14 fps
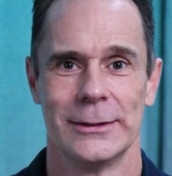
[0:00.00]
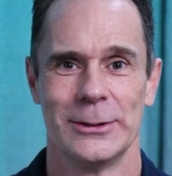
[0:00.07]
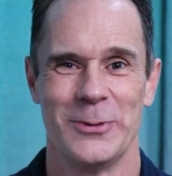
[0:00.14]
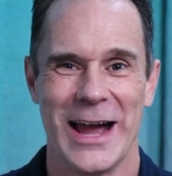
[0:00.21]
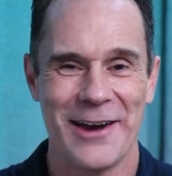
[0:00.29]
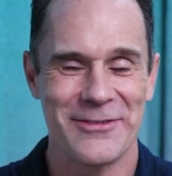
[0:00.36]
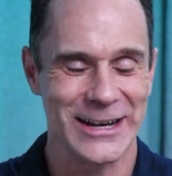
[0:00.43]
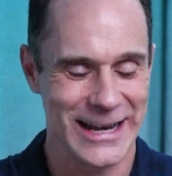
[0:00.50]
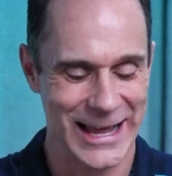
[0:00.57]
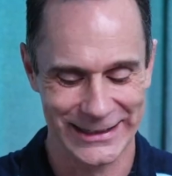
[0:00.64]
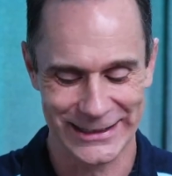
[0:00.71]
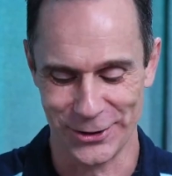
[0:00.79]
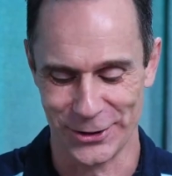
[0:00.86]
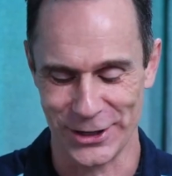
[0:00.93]
We haven't
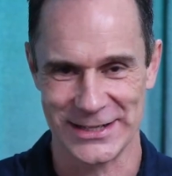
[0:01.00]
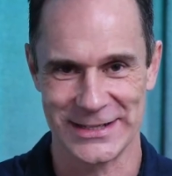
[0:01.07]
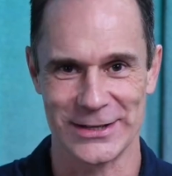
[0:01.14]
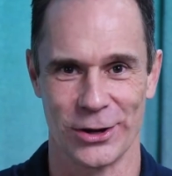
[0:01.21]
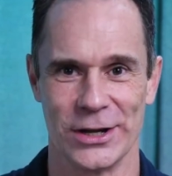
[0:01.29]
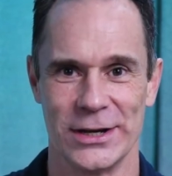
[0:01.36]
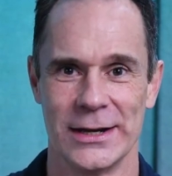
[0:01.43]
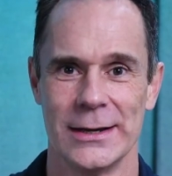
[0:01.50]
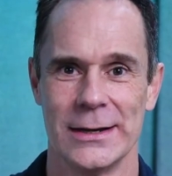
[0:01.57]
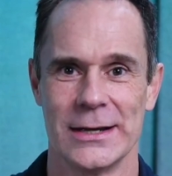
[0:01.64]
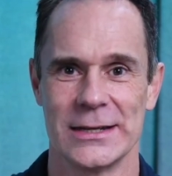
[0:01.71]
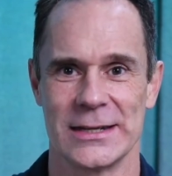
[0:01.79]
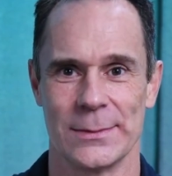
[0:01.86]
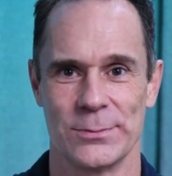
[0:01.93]
landed on a solid
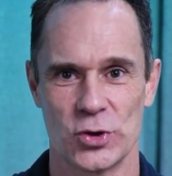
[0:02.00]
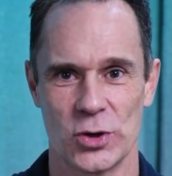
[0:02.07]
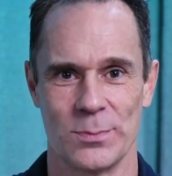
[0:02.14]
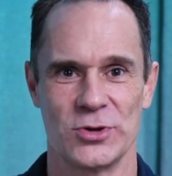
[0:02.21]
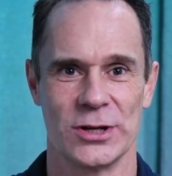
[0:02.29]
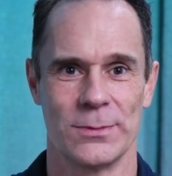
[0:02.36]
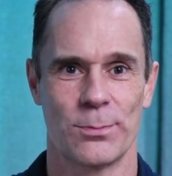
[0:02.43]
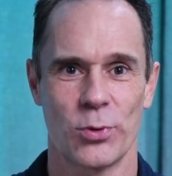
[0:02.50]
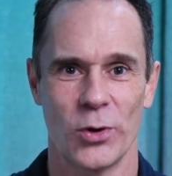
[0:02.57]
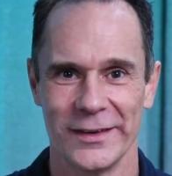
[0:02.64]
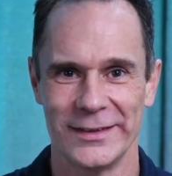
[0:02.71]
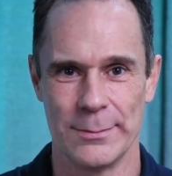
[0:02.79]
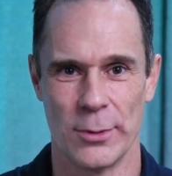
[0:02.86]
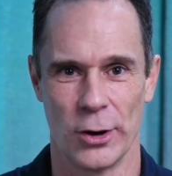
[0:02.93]
subscription
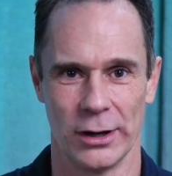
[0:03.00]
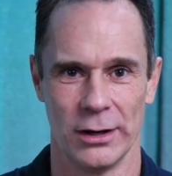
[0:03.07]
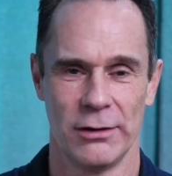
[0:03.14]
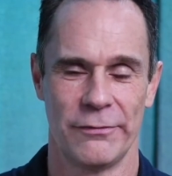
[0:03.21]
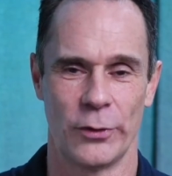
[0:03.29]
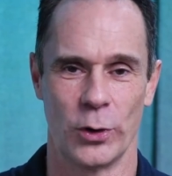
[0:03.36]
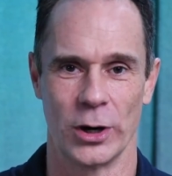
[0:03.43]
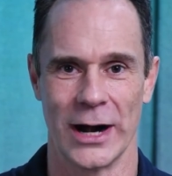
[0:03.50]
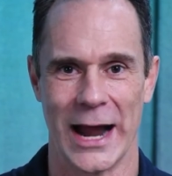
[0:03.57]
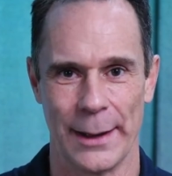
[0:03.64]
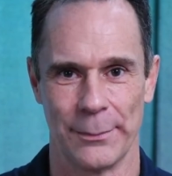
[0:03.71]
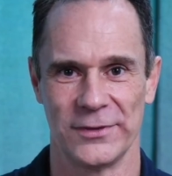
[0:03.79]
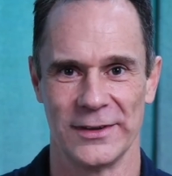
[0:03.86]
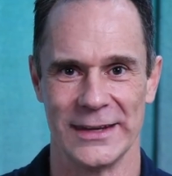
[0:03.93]
pricing model for our
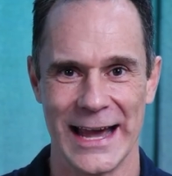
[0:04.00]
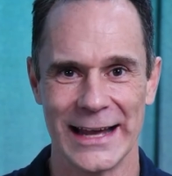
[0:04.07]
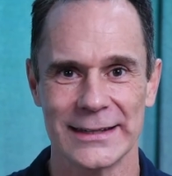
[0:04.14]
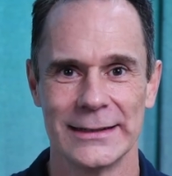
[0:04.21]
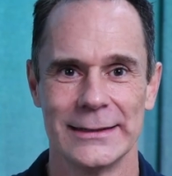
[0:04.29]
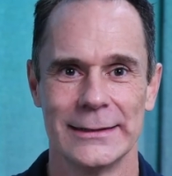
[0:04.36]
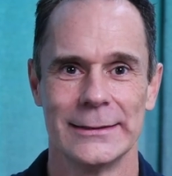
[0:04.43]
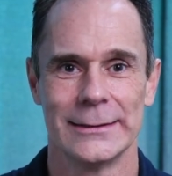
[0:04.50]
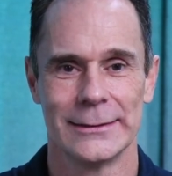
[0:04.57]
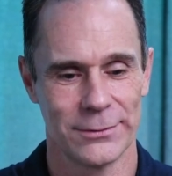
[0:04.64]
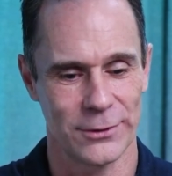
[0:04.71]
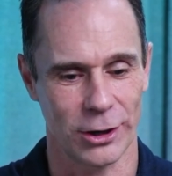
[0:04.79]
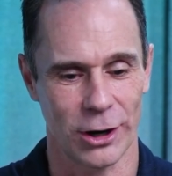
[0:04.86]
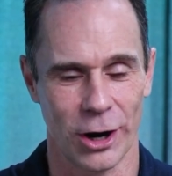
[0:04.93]
apps yet.
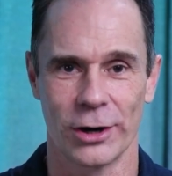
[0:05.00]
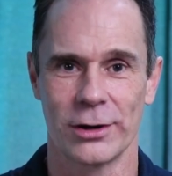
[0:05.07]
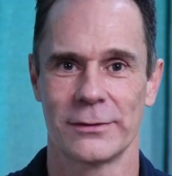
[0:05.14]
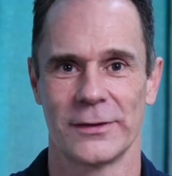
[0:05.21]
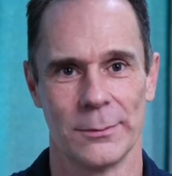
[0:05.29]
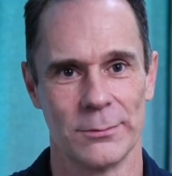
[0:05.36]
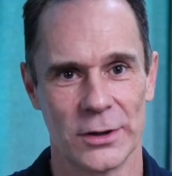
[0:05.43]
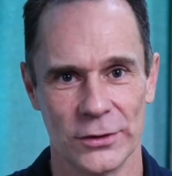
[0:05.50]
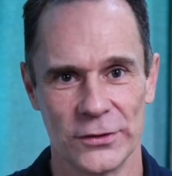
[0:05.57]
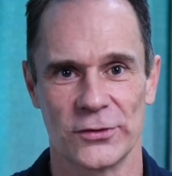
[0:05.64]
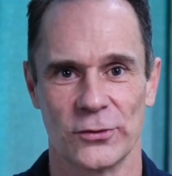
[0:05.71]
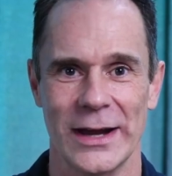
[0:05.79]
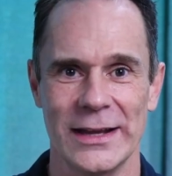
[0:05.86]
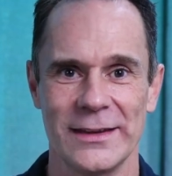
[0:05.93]
There are some
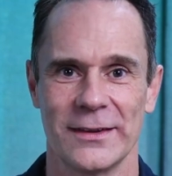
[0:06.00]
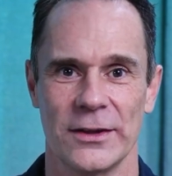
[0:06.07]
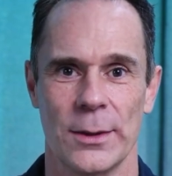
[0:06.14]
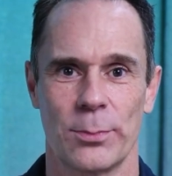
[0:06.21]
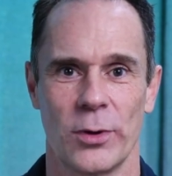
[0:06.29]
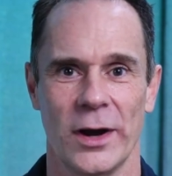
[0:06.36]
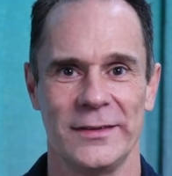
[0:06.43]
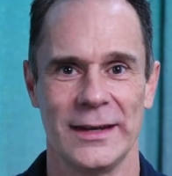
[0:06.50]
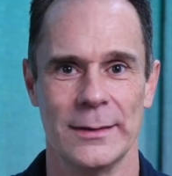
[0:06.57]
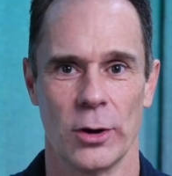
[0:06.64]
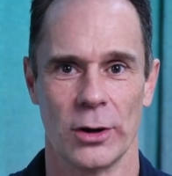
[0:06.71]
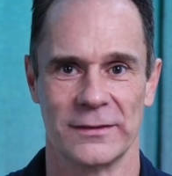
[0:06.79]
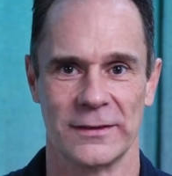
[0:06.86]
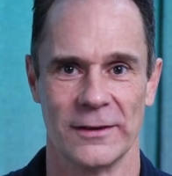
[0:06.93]
constraints on the pricing
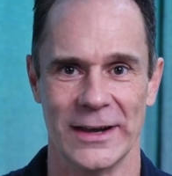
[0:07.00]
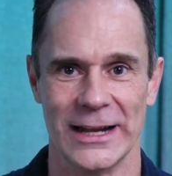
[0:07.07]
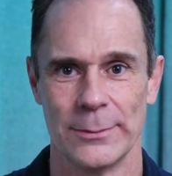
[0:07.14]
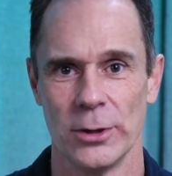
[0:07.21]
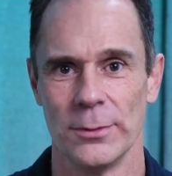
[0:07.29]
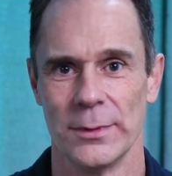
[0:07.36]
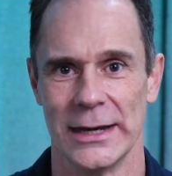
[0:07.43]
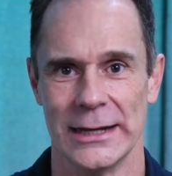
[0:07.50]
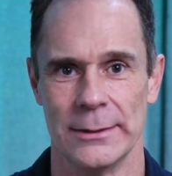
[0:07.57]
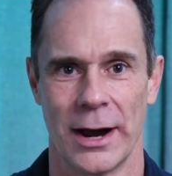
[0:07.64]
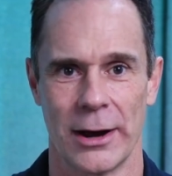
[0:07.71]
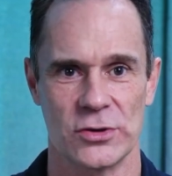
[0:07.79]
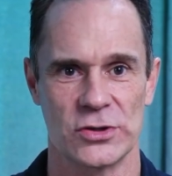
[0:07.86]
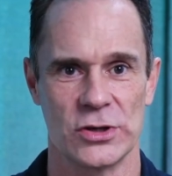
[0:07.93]
models available in
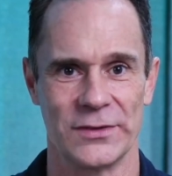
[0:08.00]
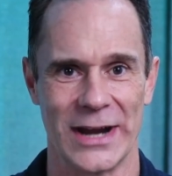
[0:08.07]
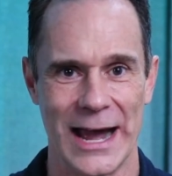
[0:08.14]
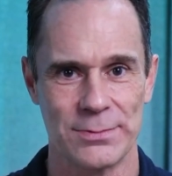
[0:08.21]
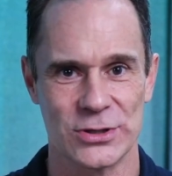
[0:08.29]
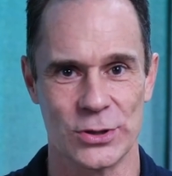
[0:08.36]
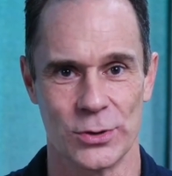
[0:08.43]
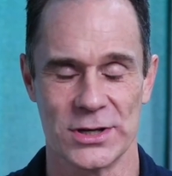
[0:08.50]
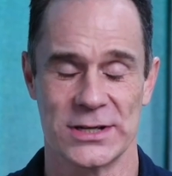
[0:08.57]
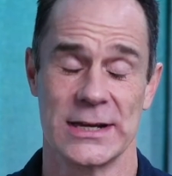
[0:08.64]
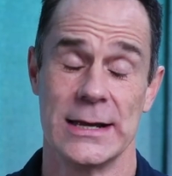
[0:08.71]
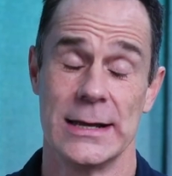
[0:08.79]
Microsoft AppSource.